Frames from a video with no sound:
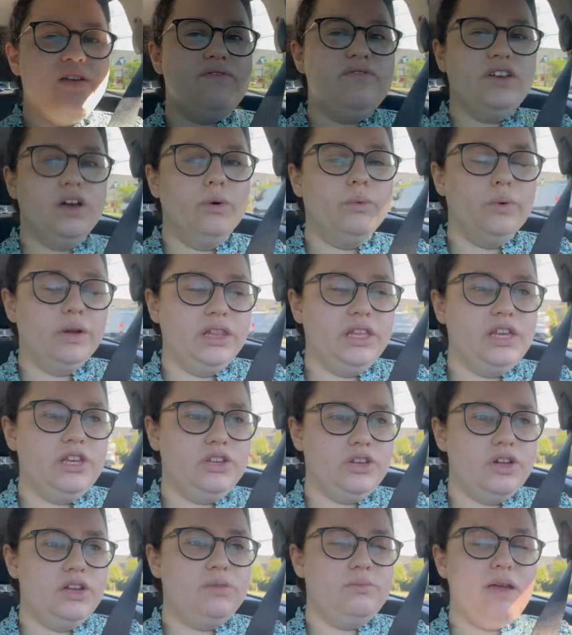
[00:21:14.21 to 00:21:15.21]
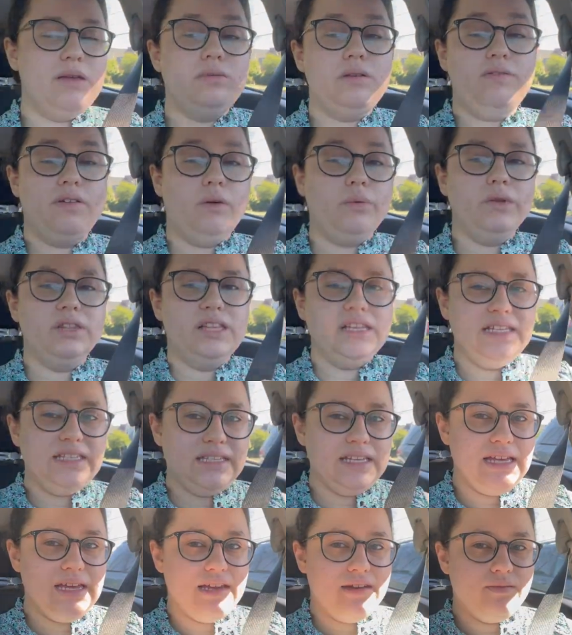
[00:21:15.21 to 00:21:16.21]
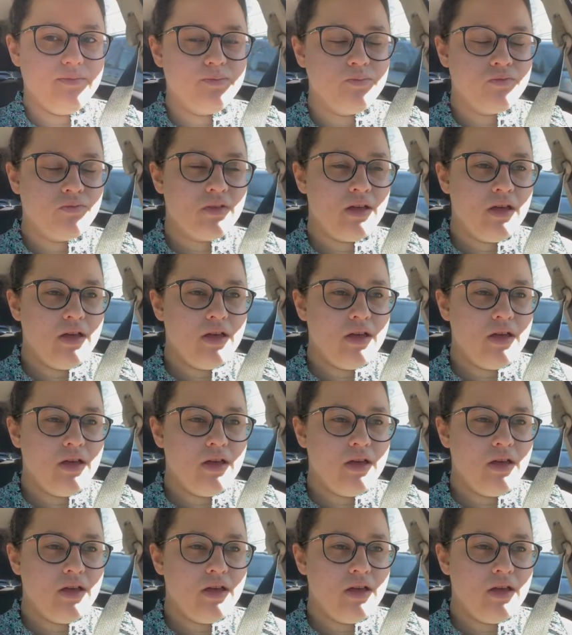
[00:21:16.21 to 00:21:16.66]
feel really good, makes me feel really seen.